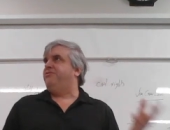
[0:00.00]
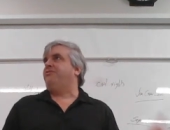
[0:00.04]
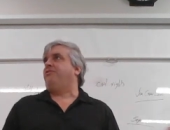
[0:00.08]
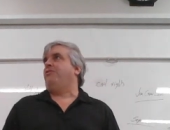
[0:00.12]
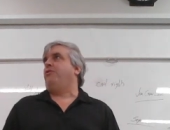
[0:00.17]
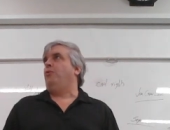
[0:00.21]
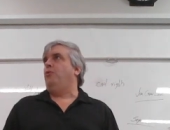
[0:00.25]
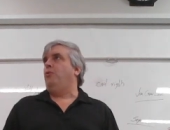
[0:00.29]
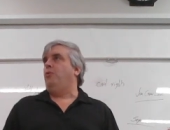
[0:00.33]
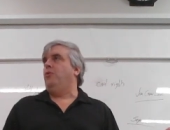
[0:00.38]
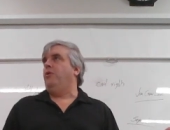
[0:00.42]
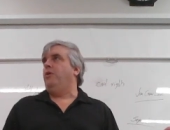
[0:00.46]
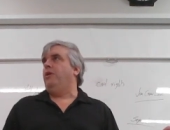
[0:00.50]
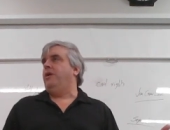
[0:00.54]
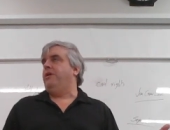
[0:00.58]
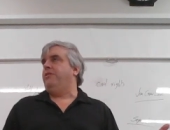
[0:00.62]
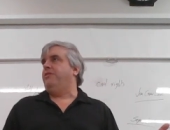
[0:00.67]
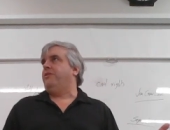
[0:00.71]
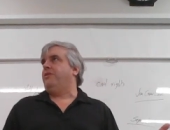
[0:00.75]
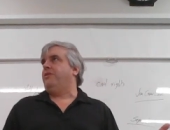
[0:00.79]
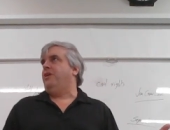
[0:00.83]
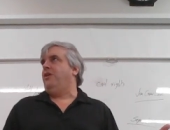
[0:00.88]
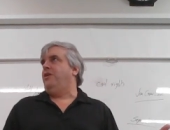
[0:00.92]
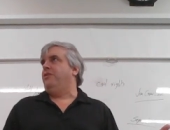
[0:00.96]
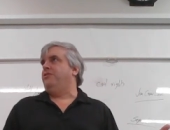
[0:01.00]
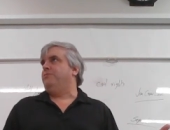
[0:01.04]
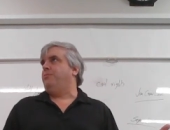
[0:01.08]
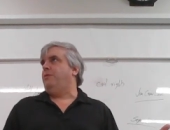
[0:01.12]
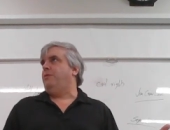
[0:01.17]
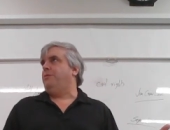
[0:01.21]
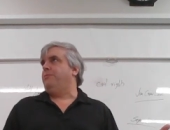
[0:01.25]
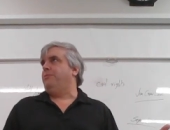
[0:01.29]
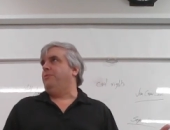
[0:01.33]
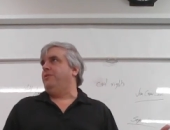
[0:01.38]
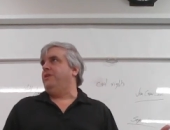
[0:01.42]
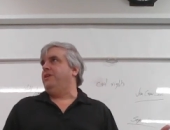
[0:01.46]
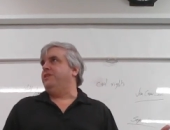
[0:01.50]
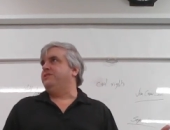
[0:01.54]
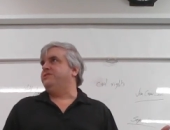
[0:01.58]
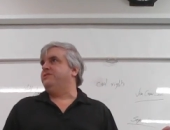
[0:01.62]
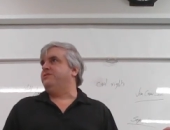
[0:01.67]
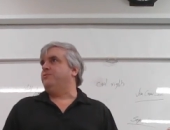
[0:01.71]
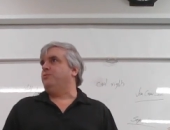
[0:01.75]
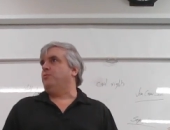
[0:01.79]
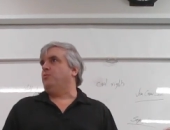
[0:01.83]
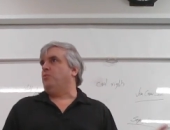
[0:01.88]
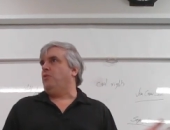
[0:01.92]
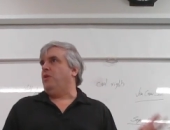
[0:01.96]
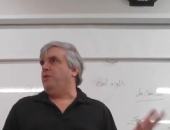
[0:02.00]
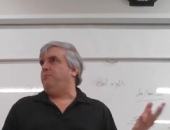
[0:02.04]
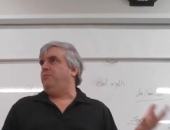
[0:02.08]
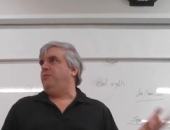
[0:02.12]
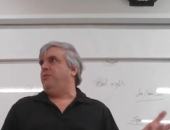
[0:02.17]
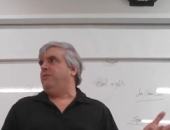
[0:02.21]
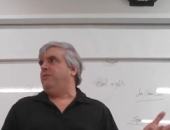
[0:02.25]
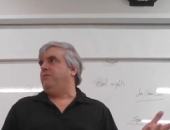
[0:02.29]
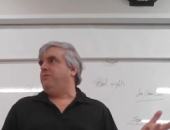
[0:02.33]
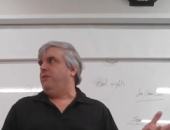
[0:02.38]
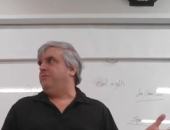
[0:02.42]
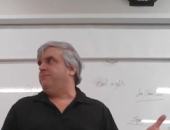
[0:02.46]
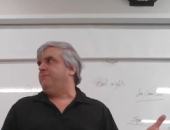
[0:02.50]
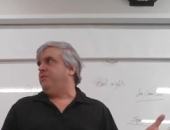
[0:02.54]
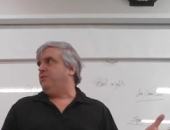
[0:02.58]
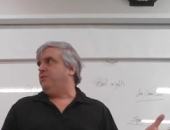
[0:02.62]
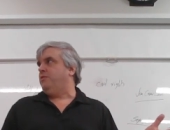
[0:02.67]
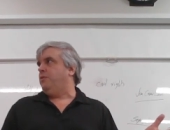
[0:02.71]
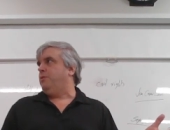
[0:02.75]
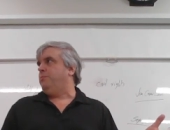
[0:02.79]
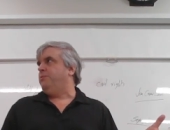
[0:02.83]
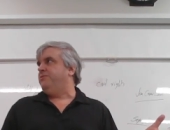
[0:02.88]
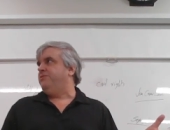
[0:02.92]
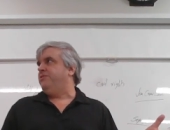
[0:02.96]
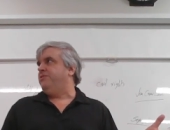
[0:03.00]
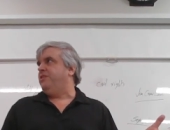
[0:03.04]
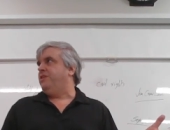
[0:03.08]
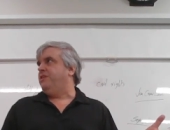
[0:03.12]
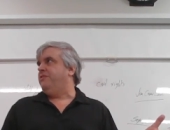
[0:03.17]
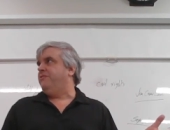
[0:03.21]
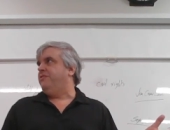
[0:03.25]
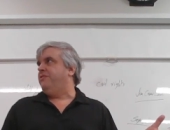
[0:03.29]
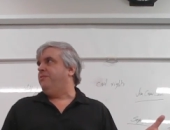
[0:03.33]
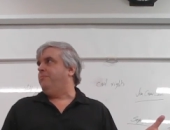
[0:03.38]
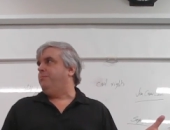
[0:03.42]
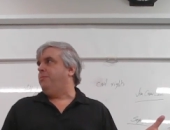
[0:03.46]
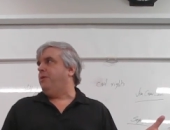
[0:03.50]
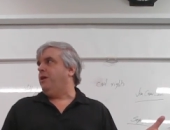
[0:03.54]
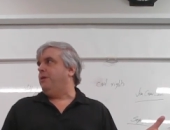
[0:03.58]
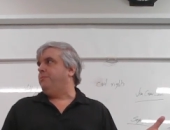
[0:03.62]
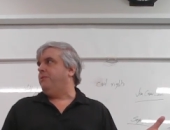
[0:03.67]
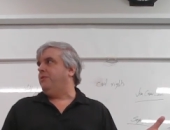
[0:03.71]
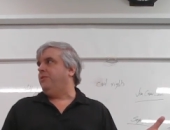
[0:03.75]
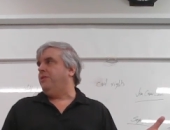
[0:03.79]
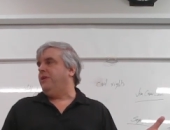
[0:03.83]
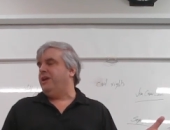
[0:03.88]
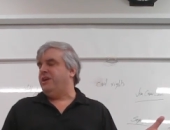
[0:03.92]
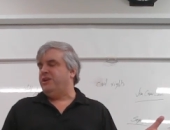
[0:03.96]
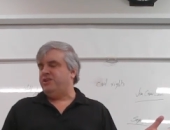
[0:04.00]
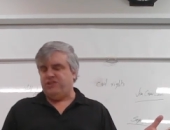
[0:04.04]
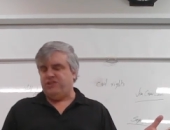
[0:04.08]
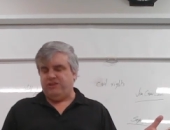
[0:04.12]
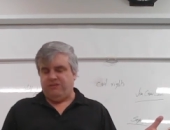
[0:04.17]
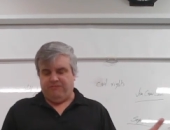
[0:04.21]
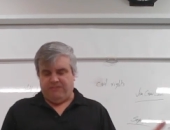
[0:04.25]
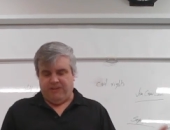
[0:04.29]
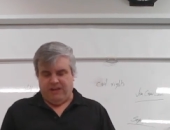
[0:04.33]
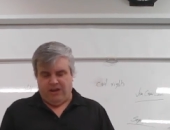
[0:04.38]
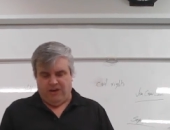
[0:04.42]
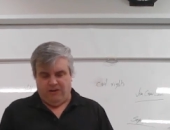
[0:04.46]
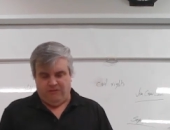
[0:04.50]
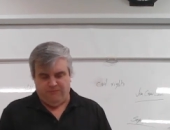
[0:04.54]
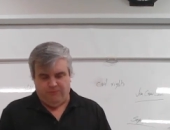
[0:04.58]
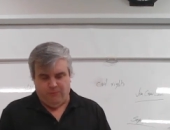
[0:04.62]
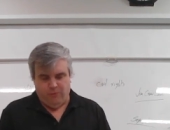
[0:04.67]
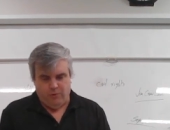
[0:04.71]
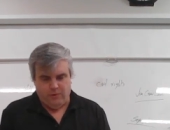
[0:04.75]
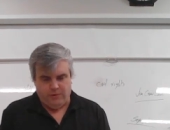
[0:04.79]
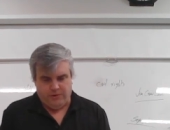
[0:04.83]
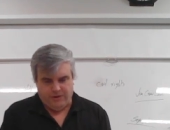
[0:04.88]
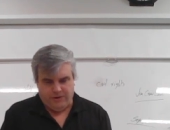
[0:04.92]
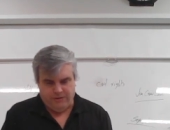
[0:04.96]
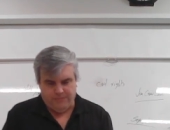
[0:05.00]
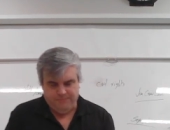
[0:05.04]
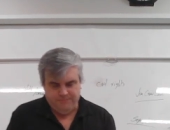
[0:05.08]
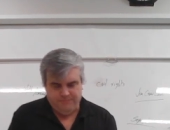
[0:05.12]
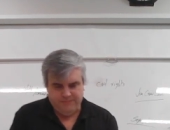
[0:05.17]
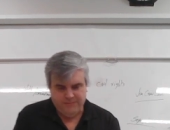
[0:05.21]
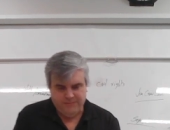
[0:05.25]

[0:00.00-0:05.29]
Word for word: school, uh, college populations were roughly representative of the population of California.